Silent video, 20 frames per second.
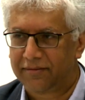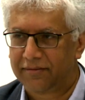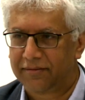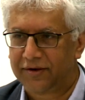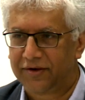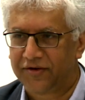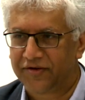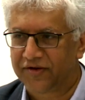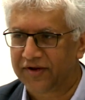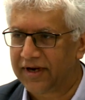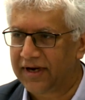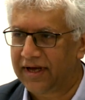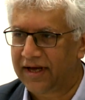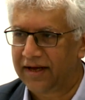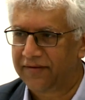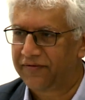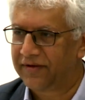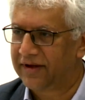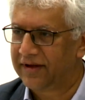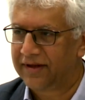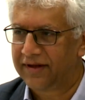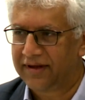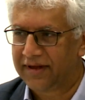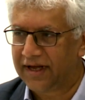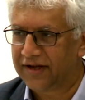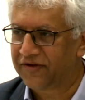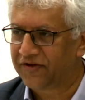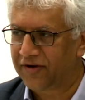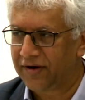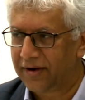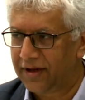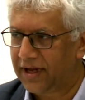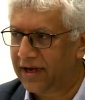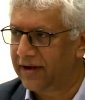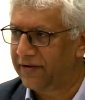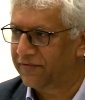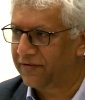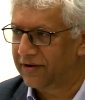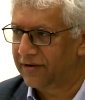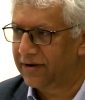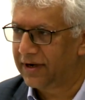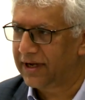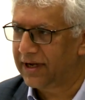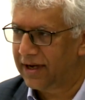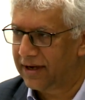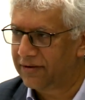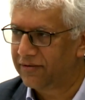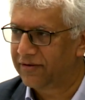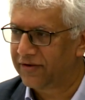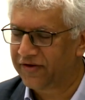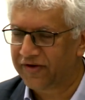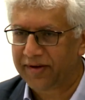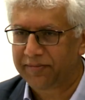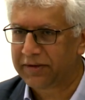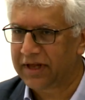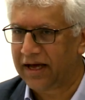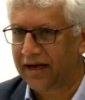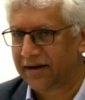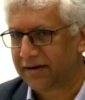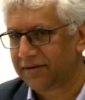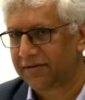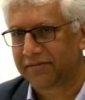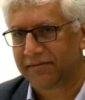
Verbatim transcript: We're just going to have to. That's our life accept that.